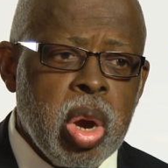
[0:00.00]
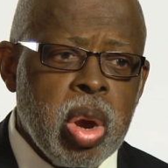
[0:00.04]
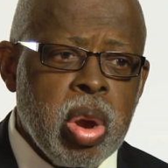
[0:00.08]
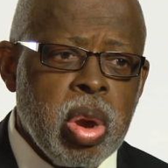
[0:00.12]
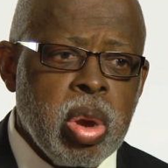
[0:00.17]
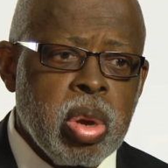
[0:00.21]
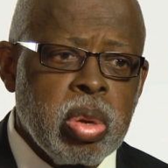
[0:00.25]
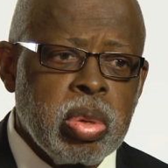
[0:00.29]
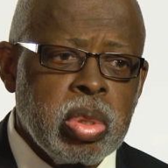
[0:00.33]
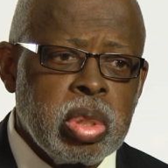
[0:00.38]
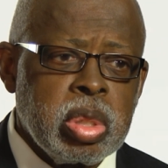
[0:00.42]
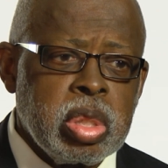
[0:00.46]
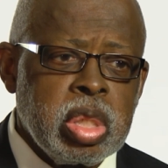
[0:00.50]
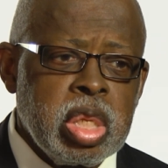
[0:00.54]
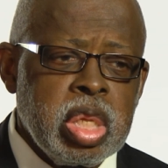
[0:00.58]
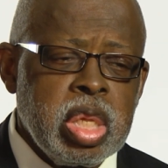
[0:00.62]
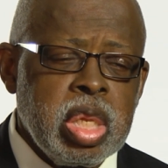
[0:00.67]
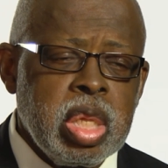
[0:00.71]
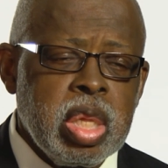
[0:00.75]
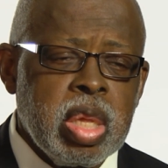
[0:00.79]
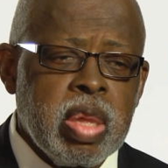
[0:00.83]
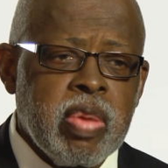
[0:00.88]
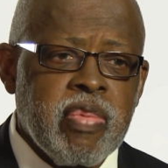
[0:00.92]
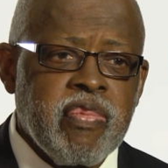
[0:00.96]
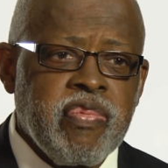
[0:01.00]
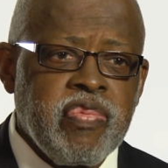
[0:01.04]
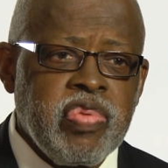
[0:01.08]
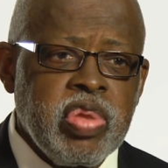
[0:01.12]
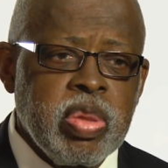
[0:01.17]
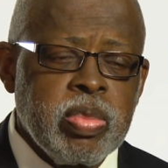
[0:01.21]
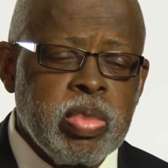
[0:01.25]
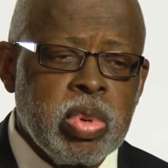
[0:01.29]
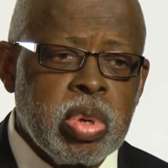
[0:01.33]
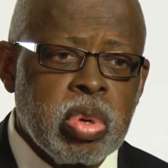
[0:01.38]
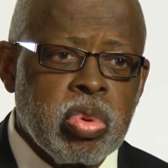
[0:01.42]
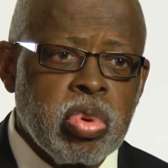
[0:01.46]
are leading
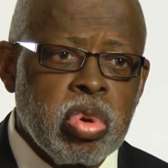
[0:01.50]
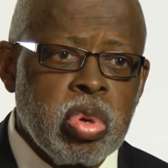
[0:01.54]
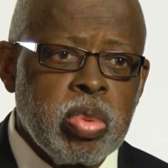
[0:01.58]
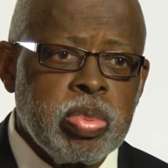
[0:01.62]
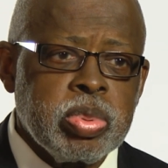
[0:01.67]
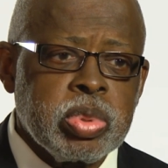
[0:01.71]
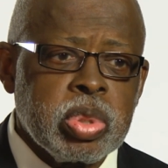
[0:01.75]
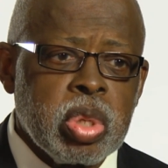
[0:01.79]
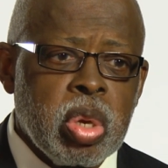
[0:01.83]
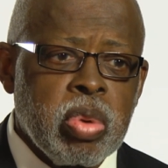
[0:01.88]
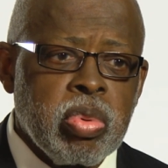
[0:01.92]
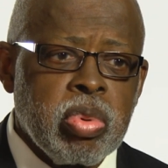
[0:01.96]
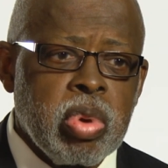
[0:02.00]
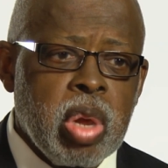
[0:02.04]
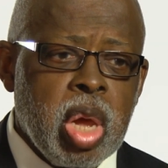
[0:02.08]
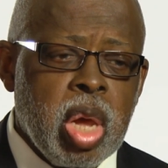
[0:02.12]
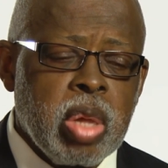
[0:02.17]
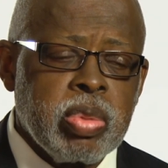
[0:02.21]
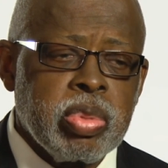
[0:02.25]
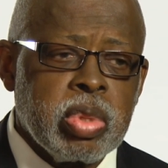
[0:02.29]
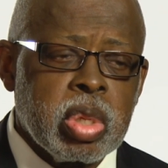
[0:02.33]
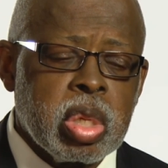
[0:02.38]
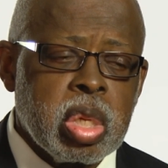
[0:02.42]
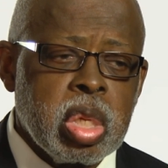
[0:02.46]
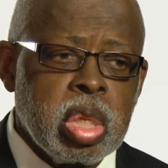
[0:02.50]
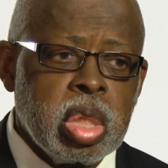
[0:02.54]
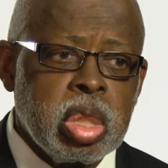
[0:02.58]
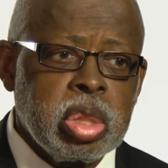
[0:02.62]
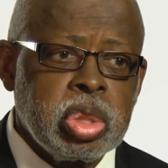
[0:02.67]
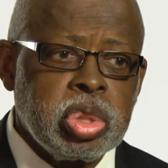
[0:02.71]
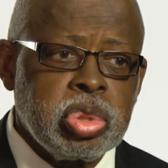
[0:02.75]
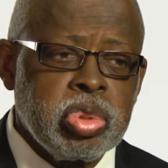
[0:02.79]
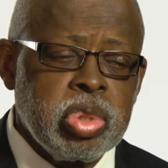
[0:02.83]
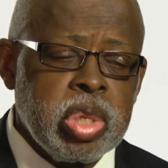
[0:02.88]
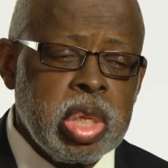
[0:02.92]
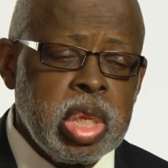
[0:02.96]
FEMUR groups around the
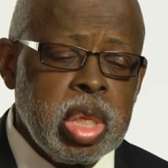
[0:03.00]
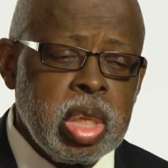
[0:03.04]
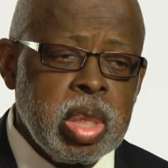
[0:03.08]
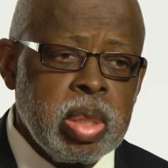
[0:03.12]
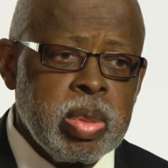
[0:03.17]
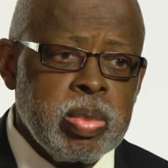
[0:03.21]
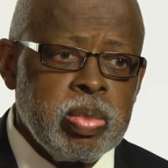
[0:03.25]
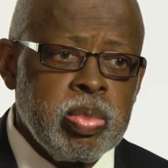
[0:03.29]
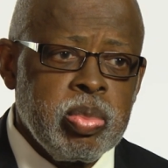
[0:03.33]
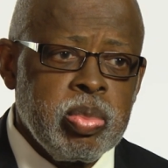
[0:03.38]
country